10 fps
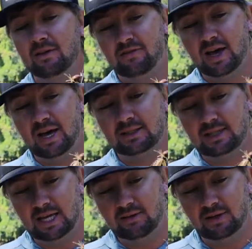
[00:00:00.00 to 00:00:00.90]

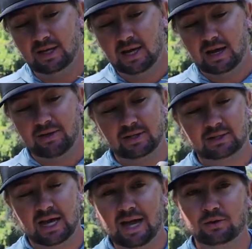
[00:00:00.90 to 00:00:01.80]
fast envy, and this
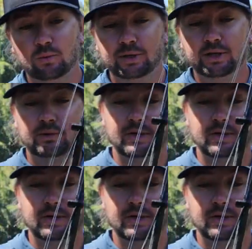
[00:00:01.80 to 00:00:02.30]
is an 8-to-1 gear